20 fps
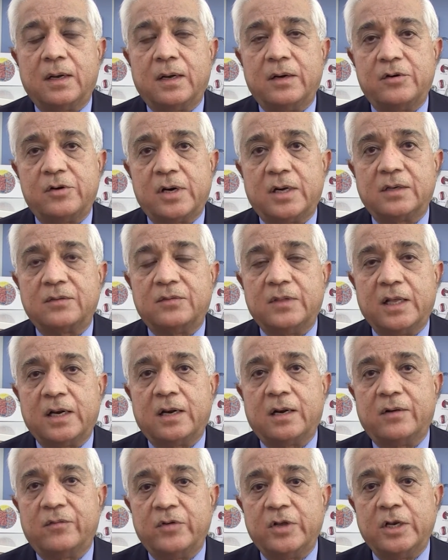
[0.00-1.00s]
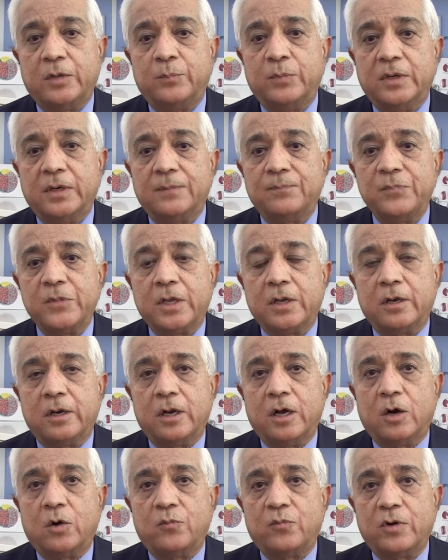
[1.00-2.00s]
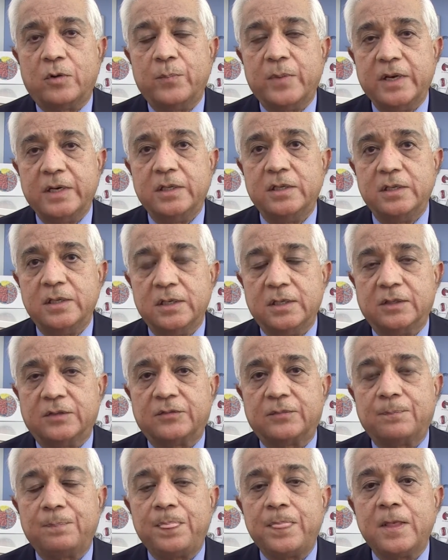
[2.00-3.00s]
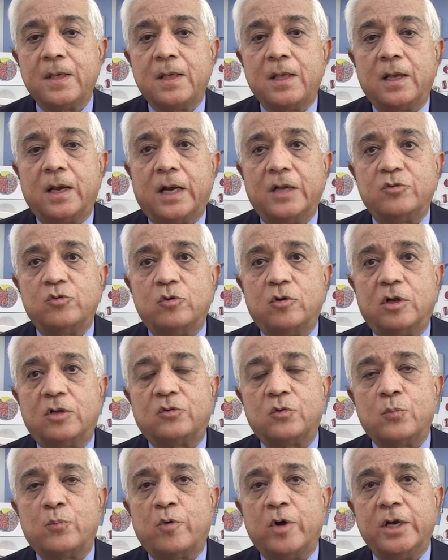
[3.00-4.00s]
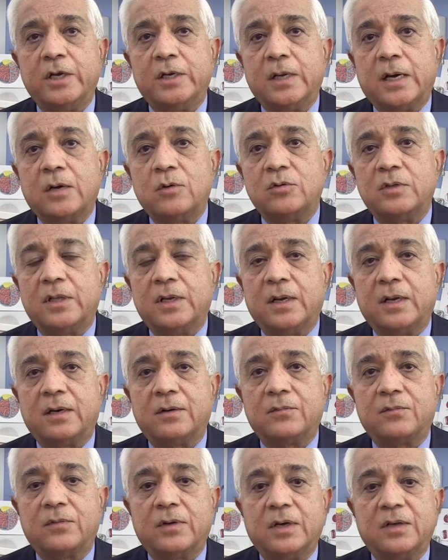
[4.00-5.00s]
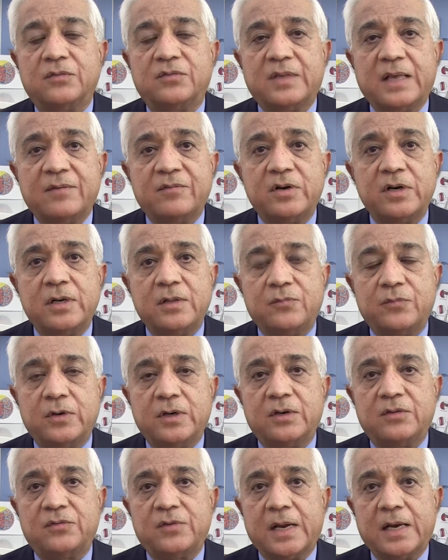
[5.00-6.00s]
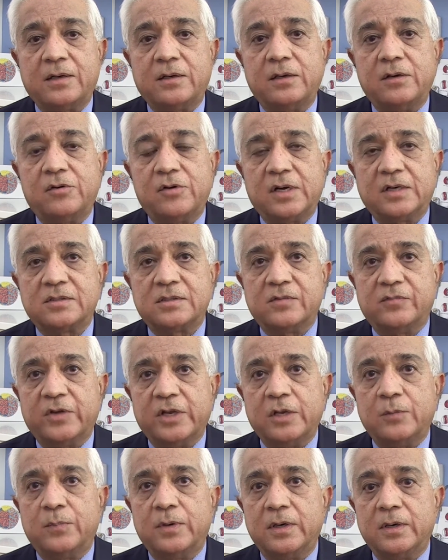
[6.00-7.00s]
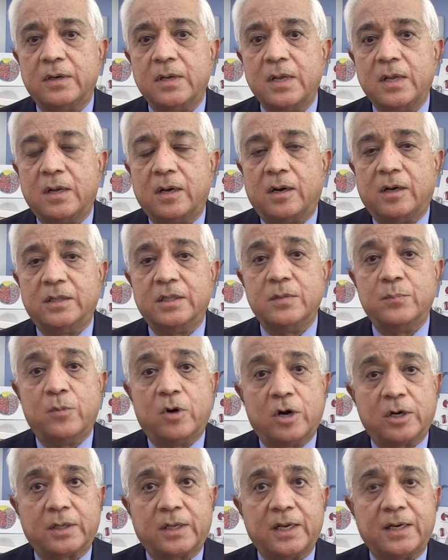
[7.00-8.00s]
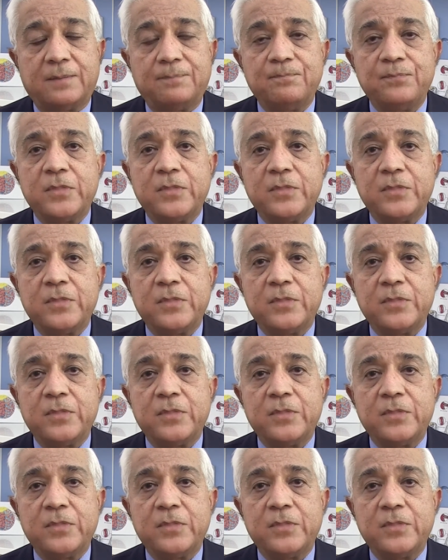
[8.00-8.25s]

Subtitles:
drugs that are available now for many years. I should also point out there are 7 different statin drugs available on the market.